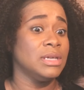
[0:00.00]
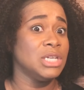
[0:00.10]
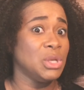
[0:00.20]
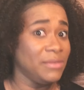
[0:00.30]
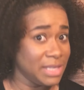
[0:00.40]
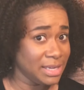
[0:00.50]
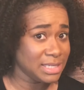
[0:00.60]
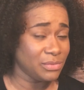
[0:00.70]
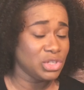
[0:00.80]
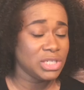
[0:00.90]
and do everything
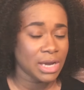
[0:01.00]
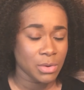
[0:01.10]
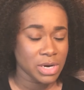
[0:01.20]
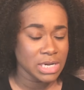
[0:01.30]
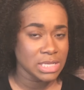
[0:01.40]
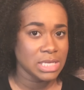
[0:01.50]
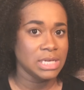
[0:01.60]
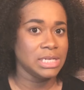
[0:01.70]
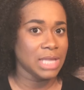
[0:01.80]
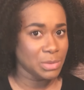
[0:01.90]
except for shower in
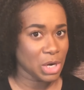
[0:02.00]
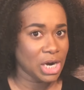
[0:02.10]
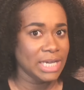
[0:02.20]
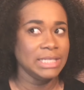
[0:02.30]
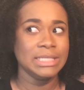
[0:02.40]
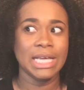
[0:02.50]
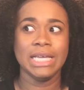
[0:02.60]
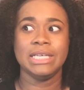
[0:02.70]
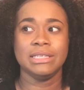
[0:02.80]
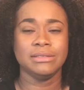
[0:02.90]
the library.
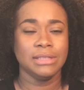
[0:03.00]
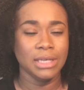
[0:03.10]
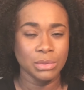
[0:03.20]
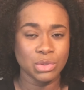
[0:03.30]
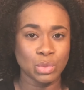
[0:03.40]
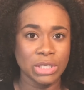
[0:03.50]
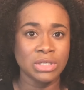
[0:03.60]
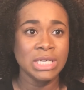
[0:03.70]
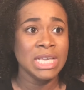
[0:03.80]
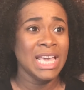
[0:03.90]
Like, it was
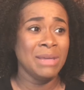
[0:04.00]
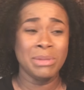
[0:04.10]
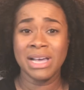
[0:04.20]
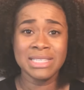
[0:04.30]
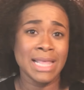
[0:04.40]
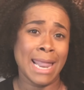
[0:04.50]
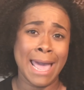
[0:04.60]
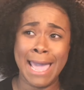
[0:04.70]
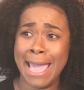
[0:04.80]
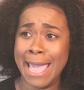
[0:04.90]
real. And because of that,
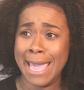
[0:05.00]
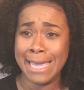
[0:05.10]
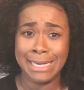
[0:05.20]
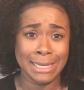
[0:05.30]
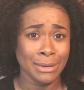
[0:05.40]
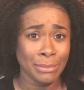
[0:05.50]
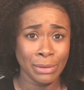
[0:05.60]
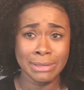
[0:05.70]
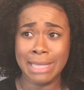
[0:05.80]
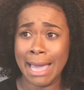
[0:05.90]
I hated
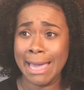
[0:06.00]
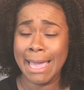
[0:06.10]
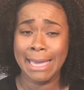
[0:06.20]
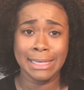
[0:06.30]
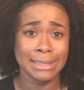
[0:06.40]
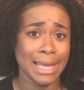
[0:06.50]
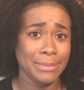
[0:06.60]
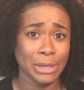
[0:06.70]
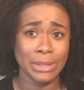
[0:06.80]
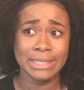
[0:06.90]
books. I hated
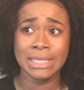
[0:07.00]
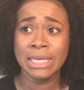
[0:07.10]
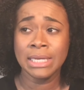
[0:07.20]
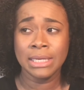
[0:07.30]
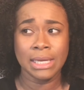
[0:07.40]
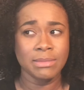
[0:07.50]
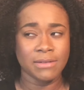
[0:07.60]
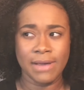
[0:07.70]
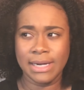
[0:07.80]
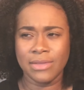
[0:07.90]
libraries. Come to
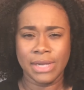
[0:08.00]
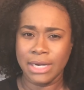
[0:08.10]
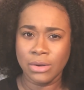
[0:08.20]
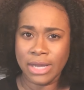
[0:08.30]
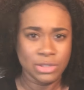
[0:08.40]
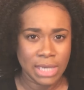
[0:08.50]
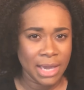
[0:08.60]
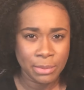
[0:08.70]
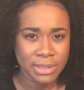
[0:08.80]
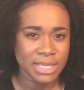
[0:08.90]
find out that I don't actually
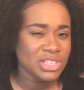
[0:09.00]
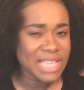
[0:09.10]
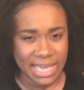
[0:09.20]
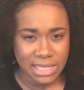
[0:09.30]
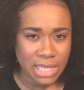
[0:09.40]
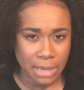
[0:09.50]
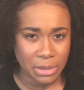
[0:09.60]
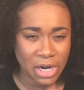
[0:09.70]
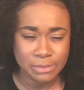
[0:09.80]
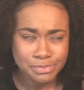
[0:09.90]
hate books, I just hate the
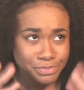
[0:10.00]
library.